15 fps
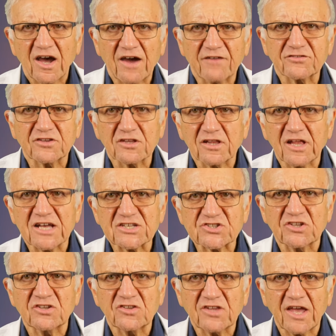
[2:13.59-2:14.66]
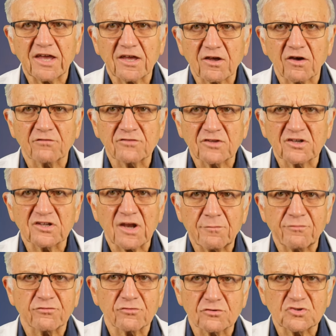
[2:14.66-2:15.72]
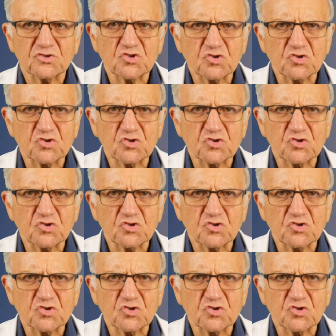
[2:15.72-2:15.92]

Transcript: after the last intake of the grapefruit